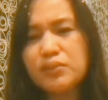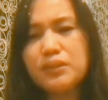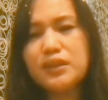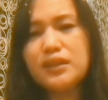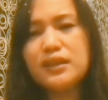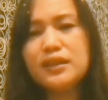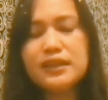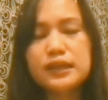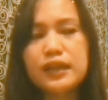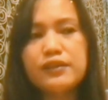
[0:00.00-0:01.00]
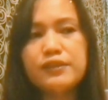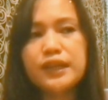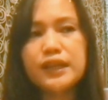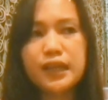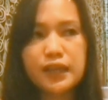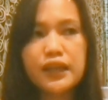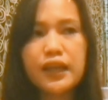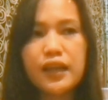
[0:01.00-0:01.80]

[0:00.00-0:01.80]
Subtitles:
It's kind of like it helps also,